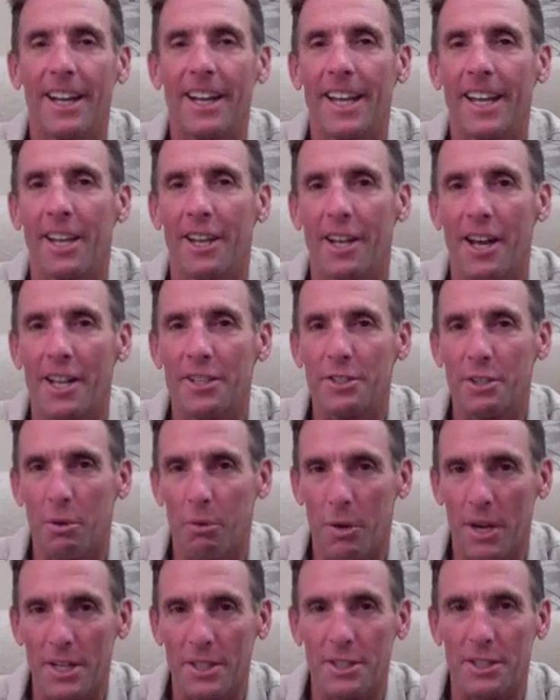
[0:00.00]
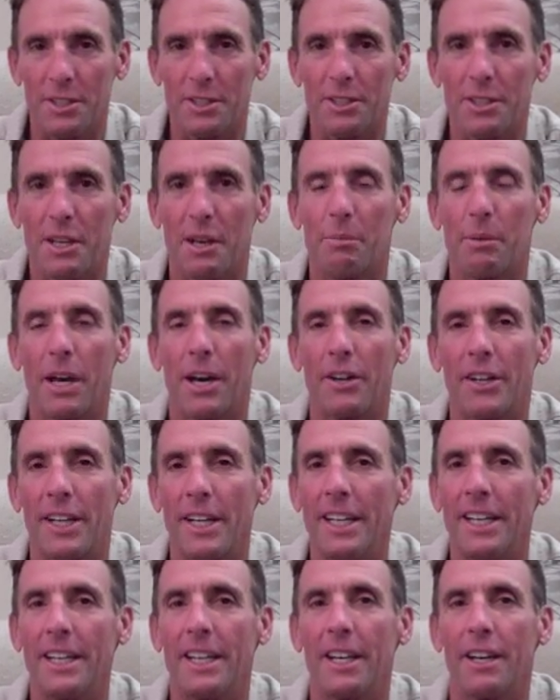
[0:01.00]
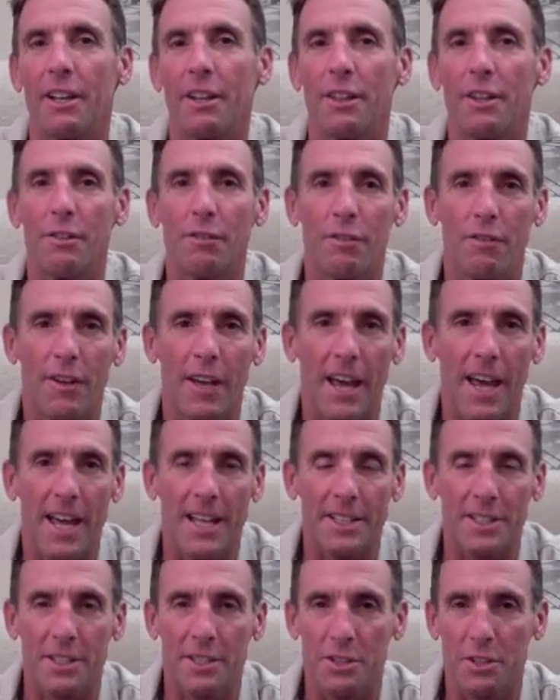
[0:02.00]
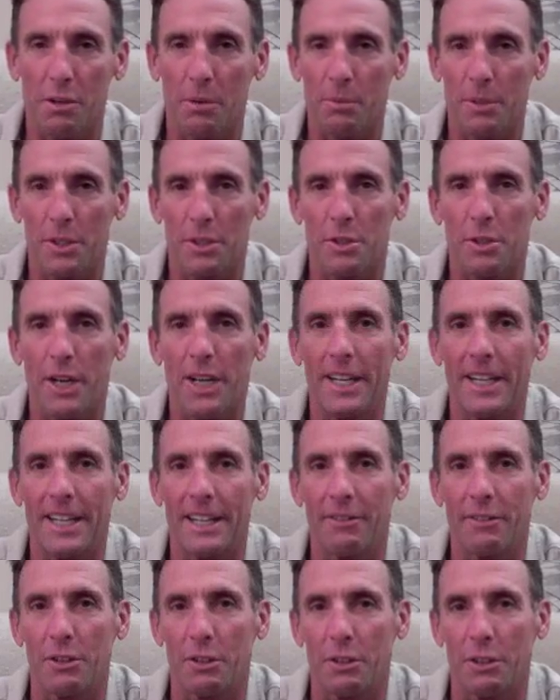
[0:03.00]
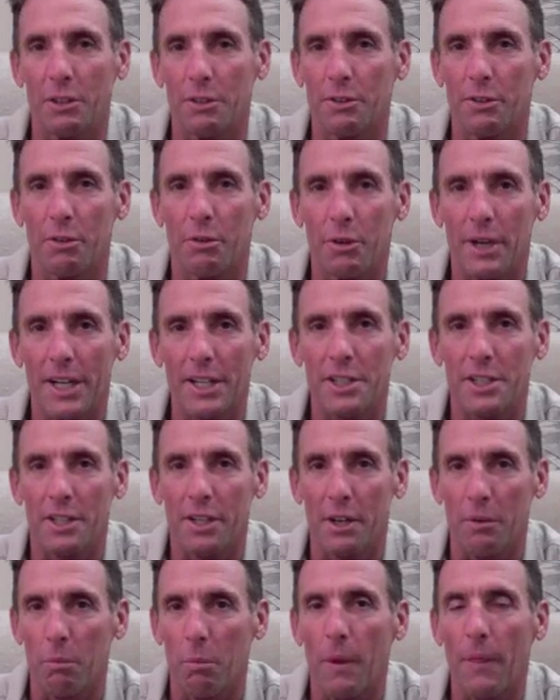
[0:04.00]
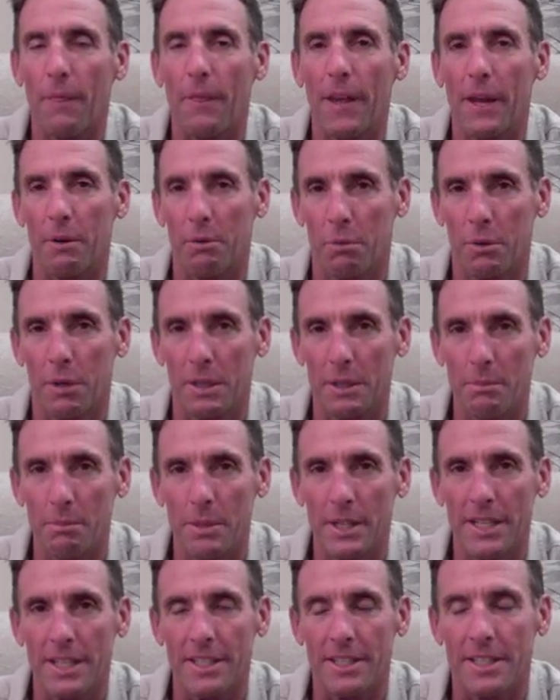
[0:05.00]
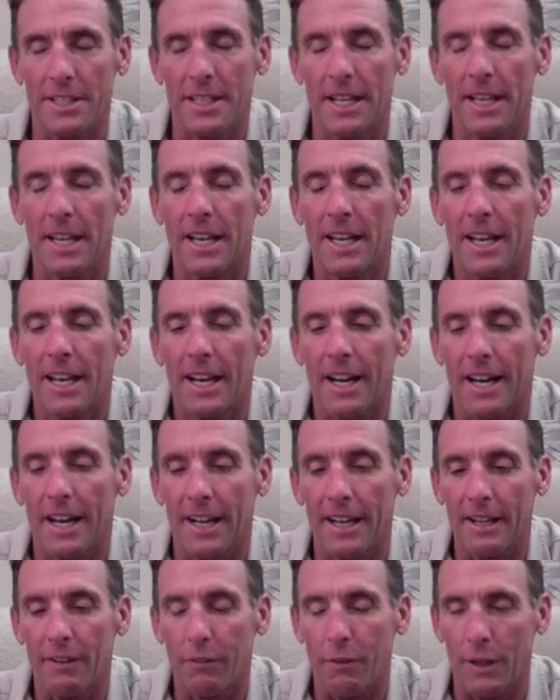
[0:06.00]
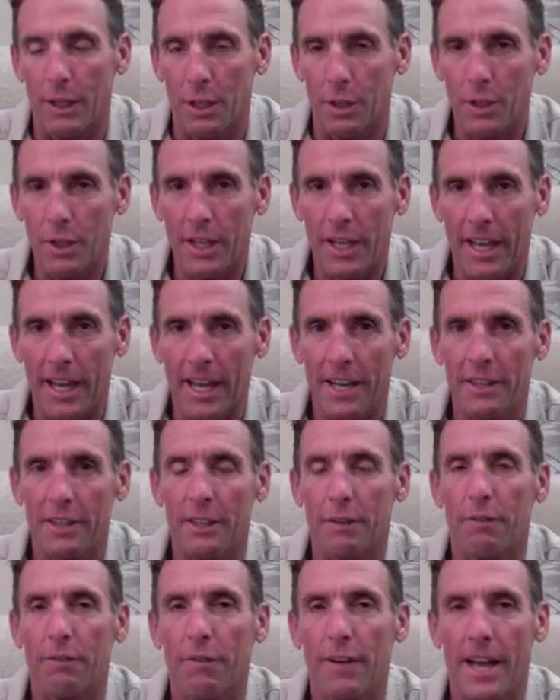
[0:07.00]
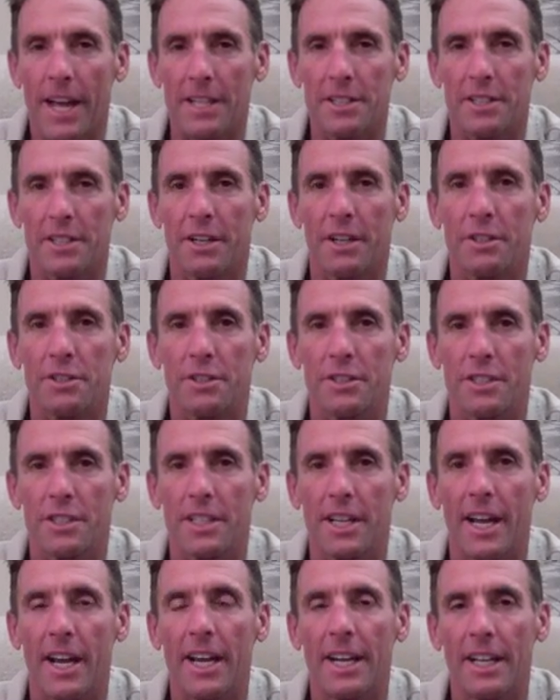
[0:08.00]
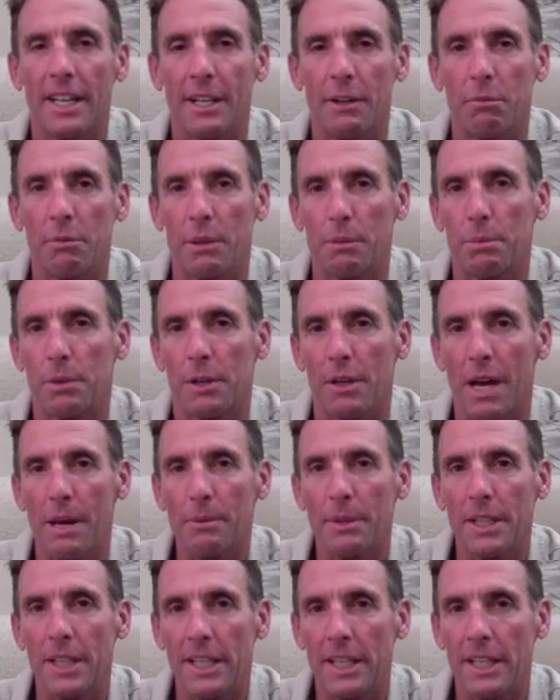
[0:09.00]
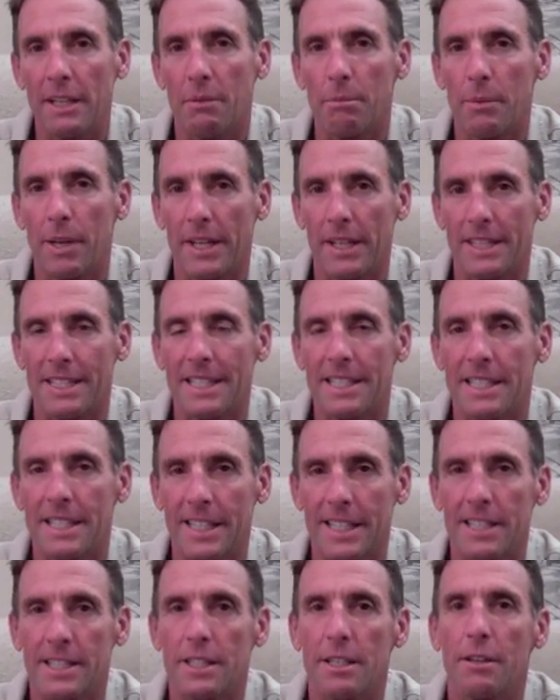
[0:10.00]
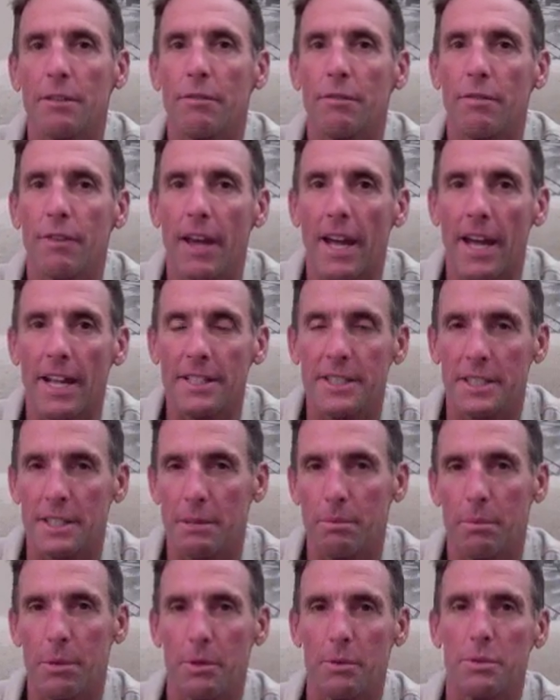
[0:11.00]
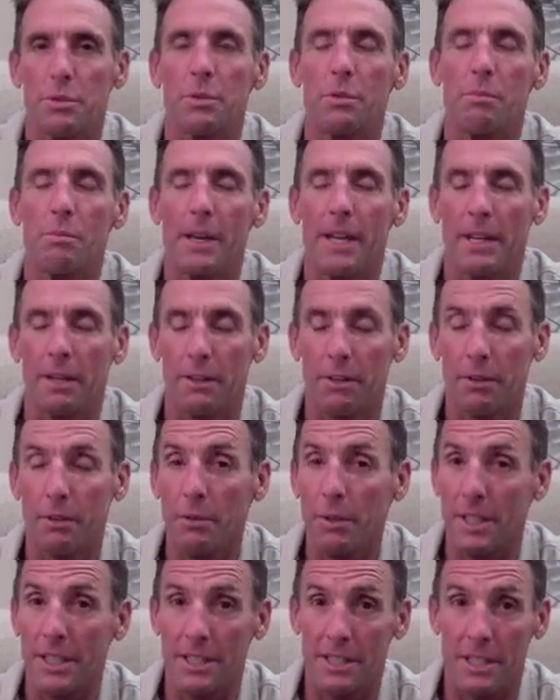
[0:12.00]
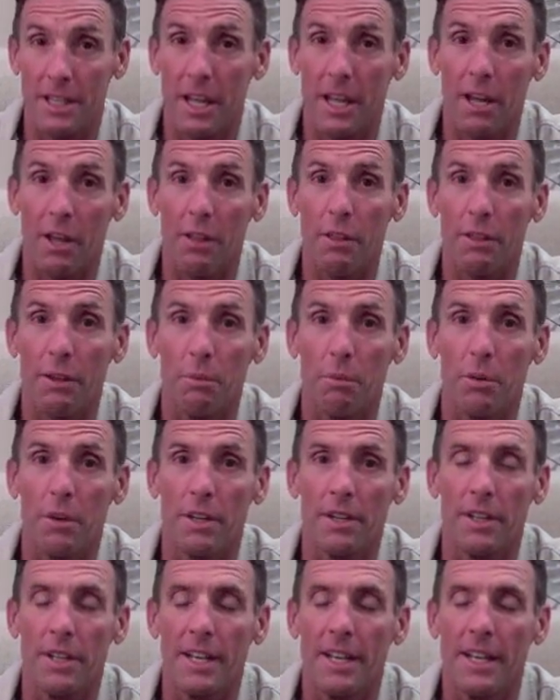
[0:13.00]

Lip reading: I get lots of questions about eating healthy fats, and so I'm going to try to give you a little direction on what that really means. If we look at the fats in our society, we predominantly eat omega-6 fats as opposed to omega-3s, the healthy one,